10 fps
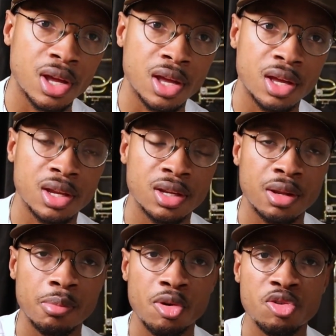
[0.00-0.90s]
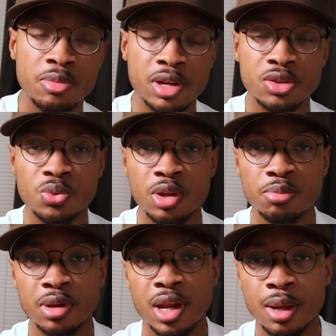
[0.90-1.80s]
and the movements we've
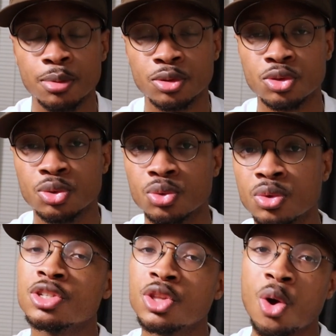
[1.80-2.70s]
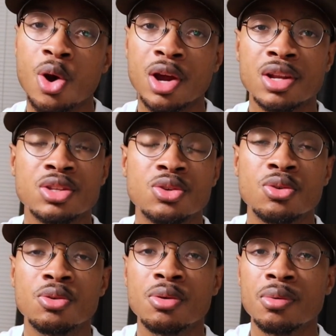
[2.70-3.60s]
been able to start
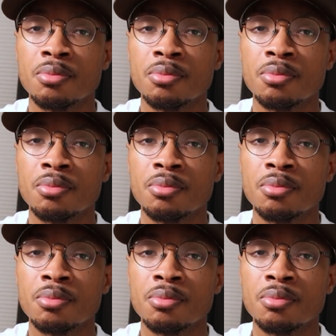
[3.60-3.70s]
to